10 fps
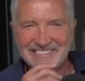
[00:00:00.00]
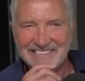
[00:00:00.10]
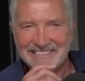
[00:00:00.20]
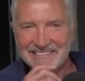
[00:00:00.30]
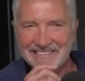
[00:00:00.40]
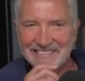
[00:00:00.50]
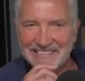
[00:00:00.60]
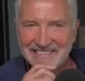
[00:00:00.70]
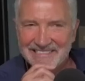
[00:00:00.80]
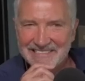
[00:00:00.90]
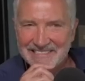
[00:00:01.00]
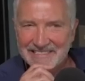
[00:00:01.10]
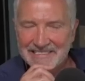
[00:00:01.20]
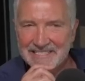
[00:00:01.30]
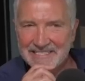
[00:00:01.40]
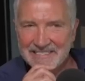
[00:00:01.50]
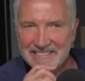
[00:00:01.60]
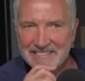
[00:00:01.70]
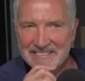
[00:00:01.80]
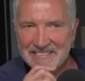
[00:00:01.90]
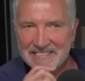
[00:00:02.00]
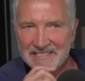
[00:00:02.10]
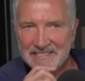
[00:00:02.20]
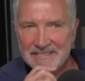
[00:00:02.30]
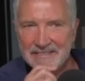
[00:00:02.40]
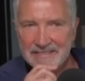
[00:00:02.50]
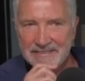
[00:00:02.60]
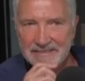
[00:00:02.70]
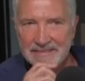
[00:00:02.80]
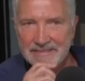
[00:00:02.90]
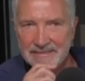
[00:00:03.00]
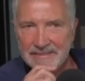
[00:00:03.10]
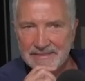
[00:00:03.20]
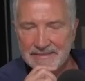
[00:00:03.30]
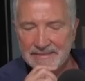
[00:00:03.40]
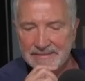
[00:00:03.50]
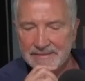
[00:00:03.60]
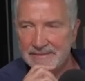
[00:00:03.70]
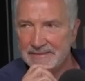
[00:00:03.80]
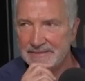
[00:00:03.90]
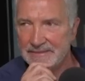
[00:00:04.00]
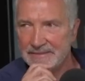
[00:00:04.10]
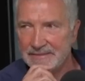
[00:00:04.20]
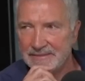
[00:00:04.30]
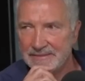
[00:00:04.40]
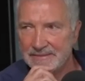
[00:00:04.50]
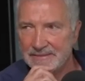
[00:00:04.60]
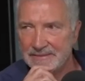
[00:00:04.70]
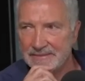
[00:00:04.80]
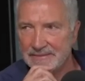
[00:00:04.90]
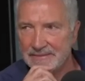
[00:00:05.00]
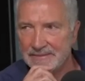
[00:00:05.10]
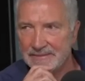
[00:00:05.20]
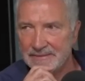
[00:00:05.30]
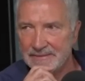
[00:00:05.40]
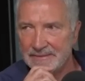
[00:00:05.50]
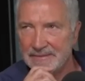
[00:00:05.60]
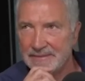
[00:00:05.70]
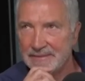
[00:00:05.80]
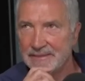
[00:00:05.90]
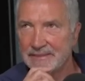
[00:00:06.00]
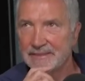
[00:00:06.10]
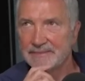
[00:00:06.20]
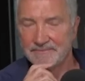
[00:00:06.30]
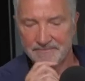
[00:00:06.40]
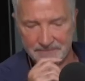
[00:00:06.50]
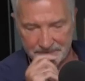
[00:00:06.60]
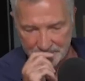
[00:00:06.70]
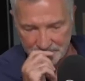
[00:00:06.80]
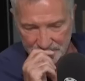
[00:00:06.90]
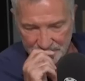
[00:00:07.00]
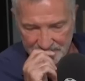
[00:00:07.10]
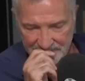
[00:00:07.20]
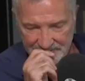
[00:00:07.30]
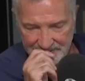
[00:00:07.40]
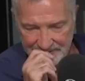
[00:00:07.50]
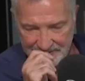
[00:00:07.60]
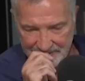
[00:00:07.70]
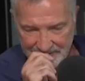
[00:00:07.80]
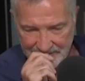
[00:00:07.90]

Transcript: (silent)